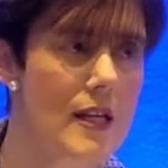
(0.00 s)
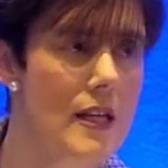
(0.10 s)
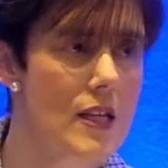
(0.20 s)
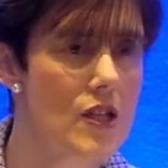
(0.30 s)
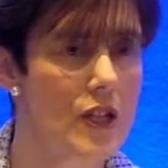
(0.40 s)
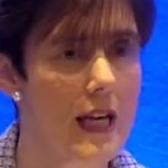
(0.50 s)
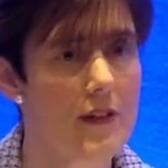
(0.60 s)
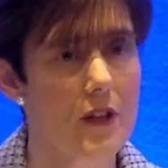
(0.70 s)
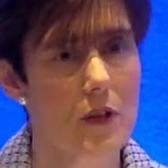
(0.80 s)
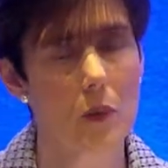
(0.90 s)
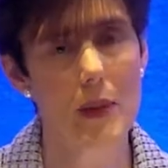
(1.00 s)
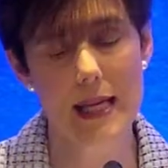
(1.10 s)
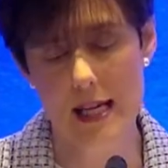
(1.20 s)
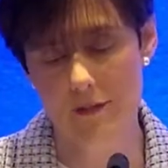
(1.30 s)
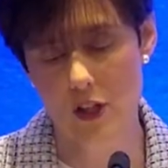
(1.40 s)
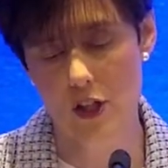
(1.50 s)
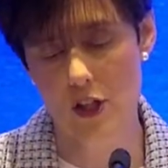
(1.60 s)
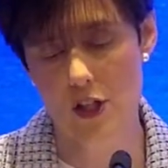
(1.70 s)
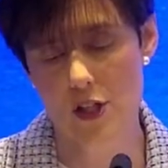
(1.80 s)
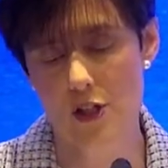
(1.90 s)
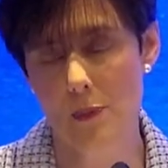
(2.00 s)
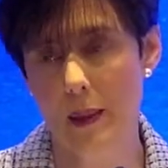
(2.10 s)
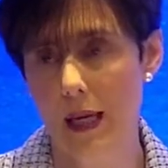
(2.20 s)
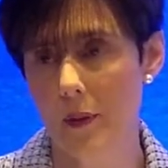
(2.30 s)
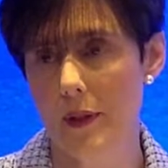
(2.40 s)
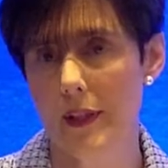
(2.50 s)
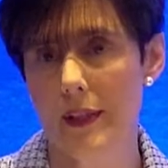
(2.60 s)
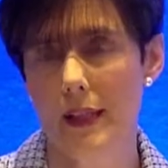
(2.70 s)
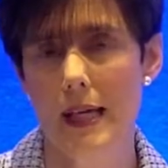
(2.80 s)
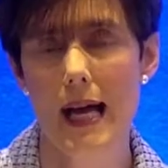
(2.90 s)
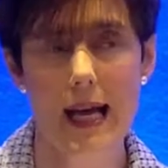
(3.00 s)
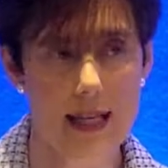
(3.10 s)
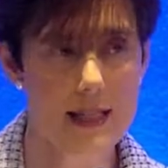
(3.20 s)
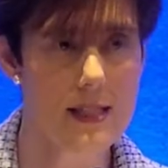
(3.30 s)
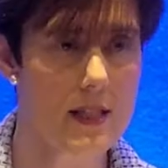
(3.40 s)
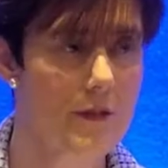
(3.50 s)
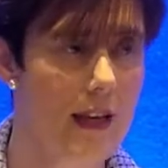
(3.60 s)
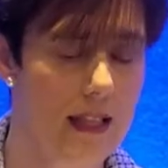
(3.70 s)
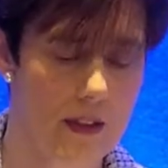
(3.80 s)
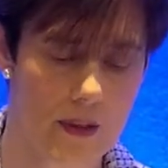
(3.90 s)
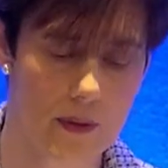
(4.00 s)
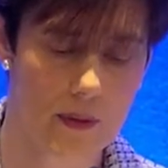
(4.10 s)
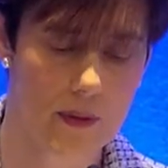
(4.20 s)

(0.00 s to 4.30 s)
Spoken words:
Together, we have learned the power and the value